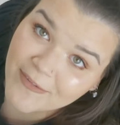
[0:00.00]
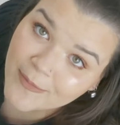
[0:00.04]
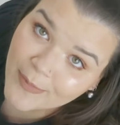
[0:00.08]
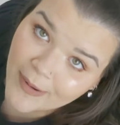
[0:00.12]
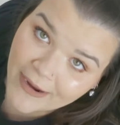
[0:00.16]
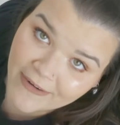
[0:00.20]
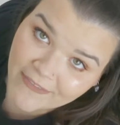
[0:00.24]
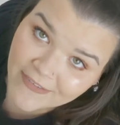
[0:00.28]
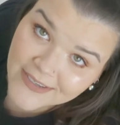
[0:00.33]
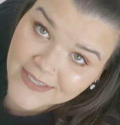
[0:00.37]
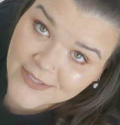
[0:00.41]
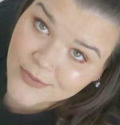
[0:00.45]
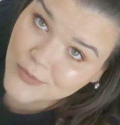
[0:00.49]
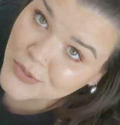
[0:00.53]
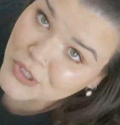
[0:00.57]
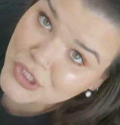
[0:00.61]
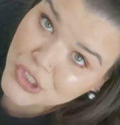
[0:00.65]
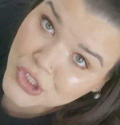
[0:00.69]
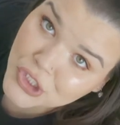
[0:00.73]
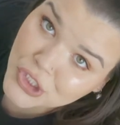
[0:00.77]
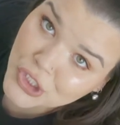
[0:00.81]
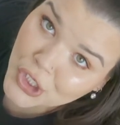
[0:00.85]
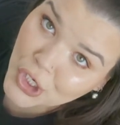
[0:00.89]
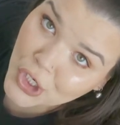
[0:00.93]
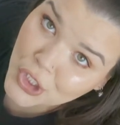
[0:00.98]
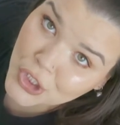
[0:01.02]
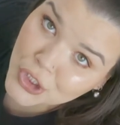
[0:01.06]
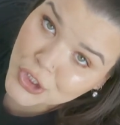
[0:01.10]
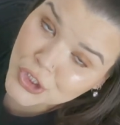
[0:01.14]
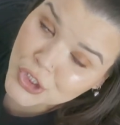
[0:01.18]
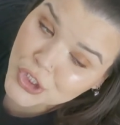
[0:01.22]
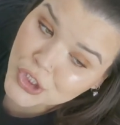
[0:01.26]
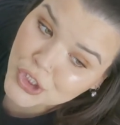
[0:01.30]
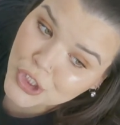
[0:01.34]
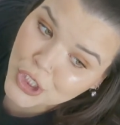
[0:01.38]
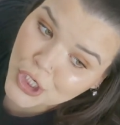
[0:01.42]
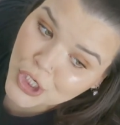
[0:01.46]
for breakfast, which is
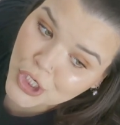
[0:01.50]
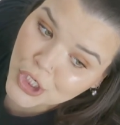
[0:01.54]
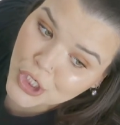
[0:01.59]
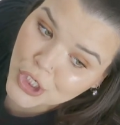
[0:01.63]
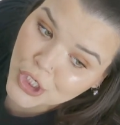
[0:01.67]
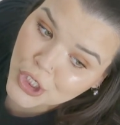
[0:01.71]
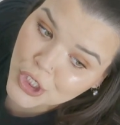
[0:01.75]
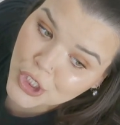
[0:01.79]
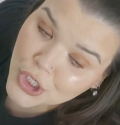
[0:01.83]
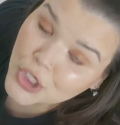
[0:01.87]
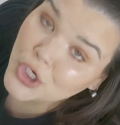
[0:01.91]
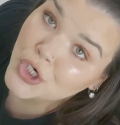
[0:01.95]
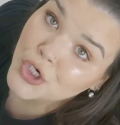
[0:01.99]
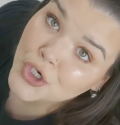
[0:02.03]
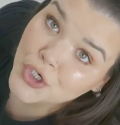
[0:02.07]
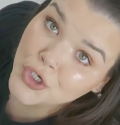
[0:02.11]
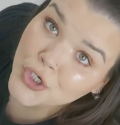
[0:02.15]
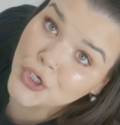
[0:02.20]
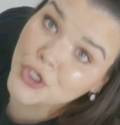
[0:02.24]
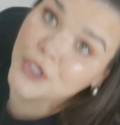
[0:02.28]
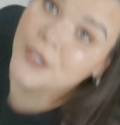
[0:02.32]
not good.